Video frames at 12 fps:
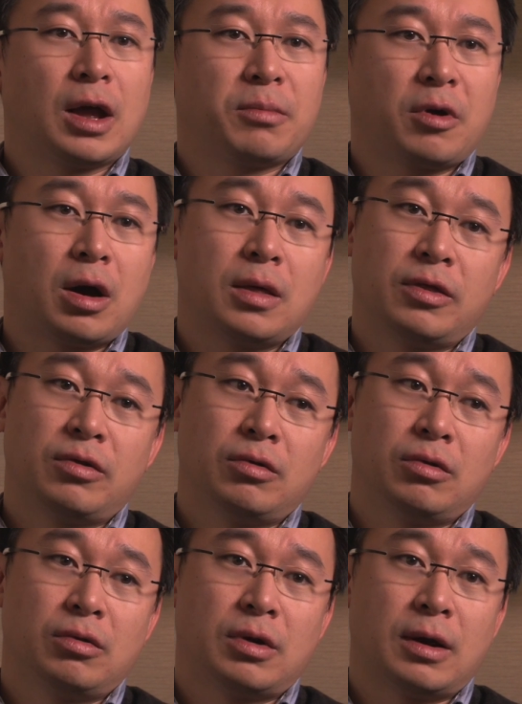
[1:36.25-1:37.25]
have gone
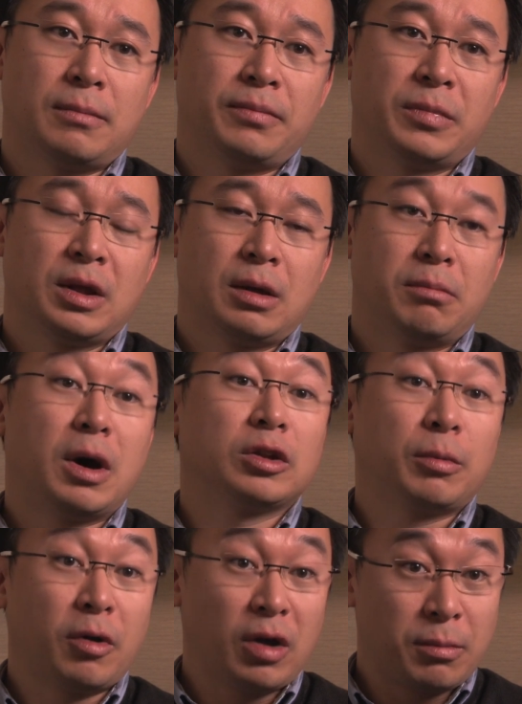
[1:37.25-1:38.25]
through um,
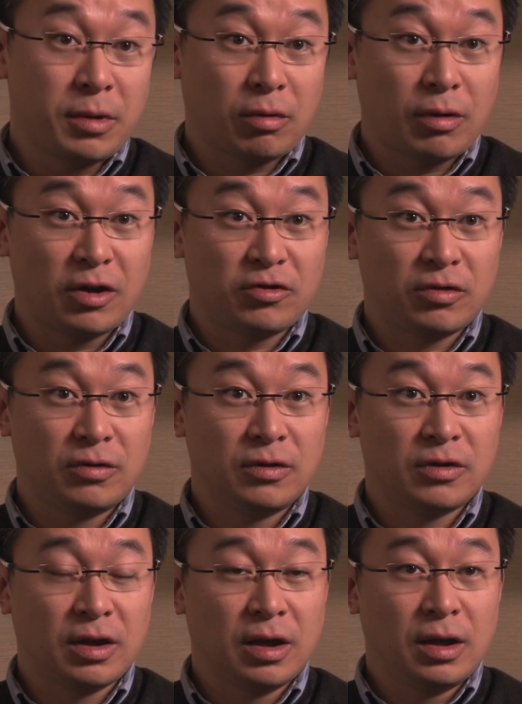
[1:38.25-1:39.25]
multiple
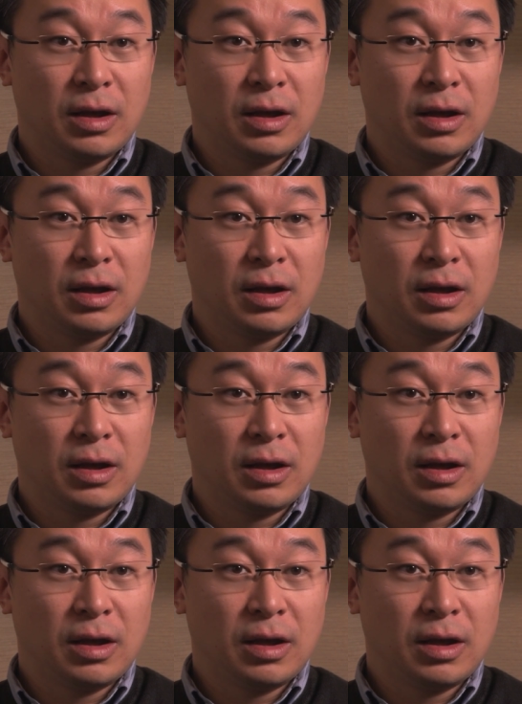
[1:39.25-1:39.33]
immigrations,